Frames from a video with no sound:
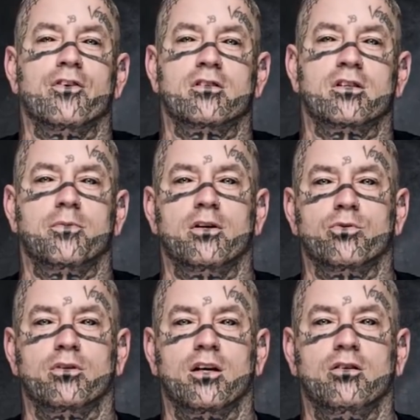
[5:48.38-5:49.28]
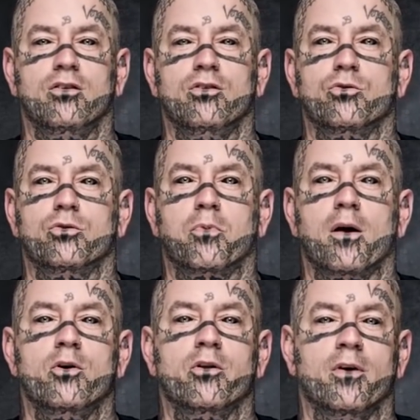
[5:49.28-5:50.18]
first experience with tattoos was
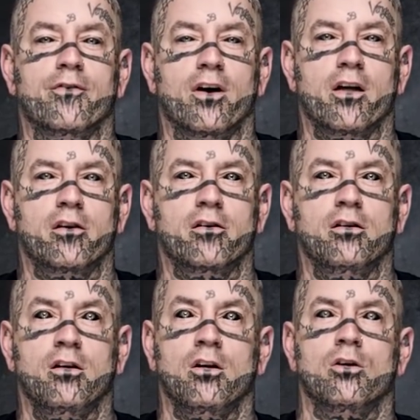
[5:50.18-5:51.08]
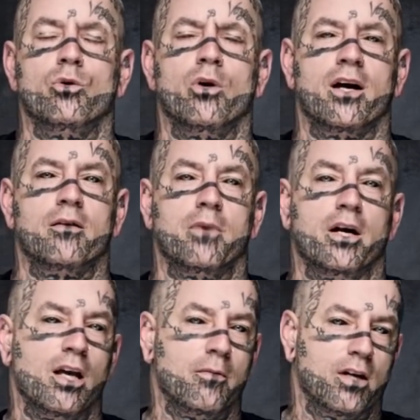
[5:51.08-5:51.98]
probably with my father, who had my
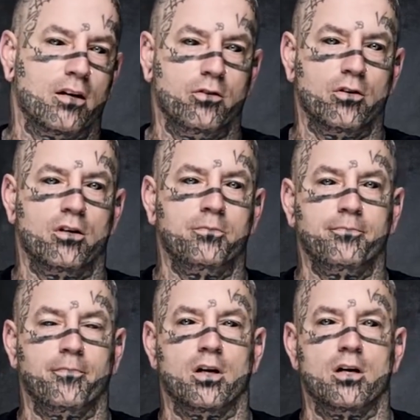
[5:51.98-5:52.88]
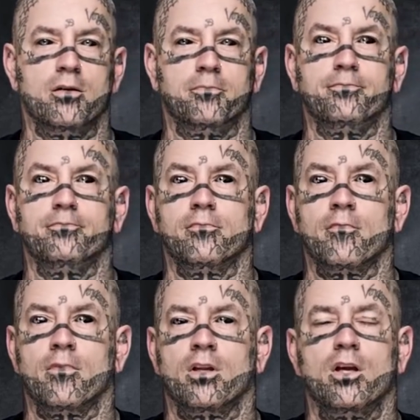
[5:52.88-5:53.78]
name tattooed on him.
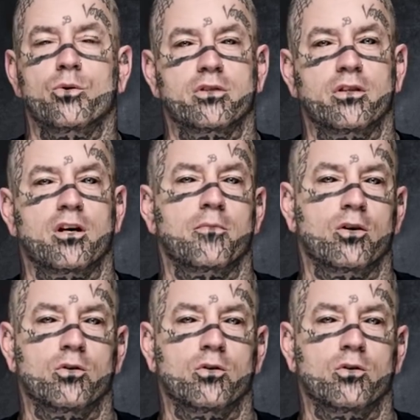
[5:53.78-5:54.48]
He wasn't there my